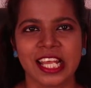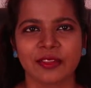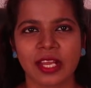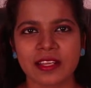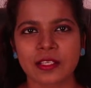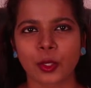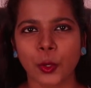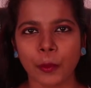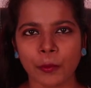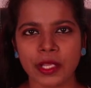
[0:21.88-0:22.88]
There is a
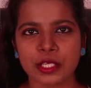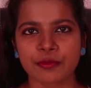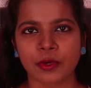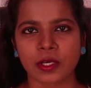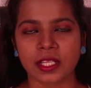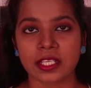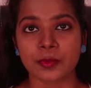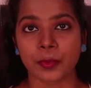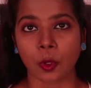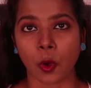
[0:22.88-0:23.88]
good reason for
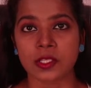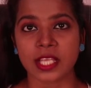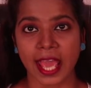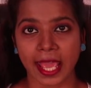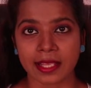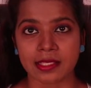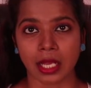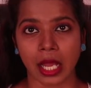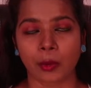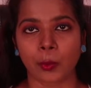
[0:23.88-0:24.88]
this because eggs
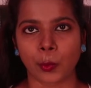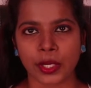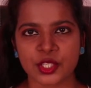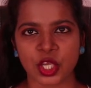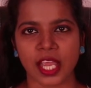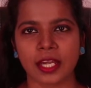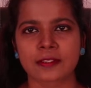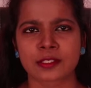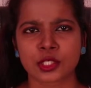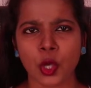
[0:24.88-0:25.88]
are rich in
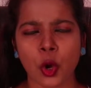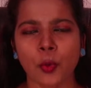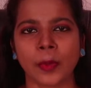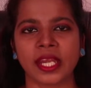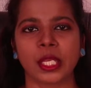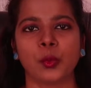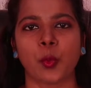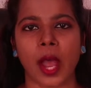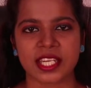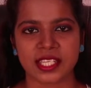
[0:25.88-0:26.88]
so many
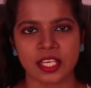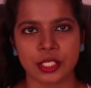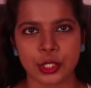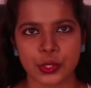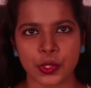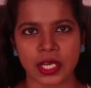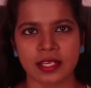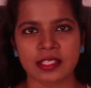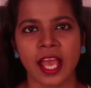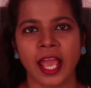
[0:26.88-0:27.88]
vital
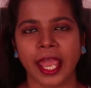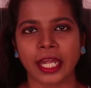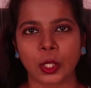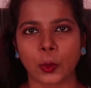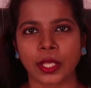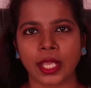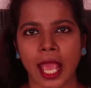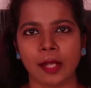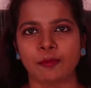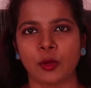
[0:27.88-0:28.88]
nutrients including
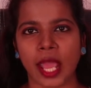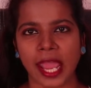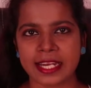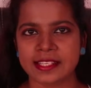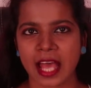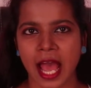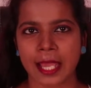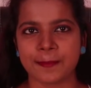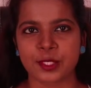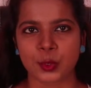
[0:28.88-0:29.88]
helpful
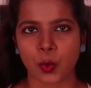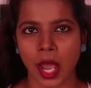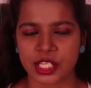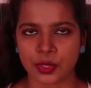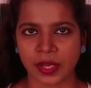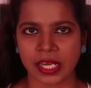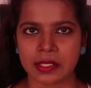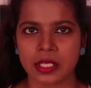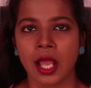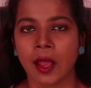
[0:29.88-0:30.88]
enzymes,
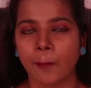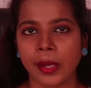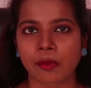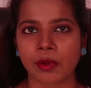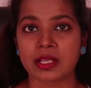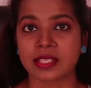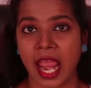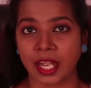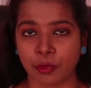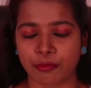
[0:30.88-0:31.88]
vitamins, minerals
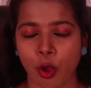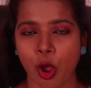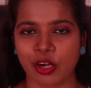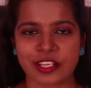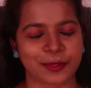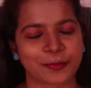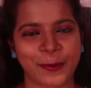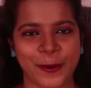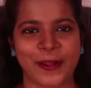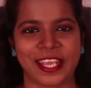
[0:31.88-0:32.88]
and of course
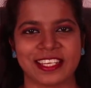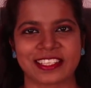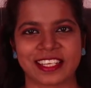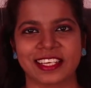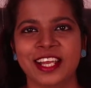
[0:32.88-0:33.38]
proteins.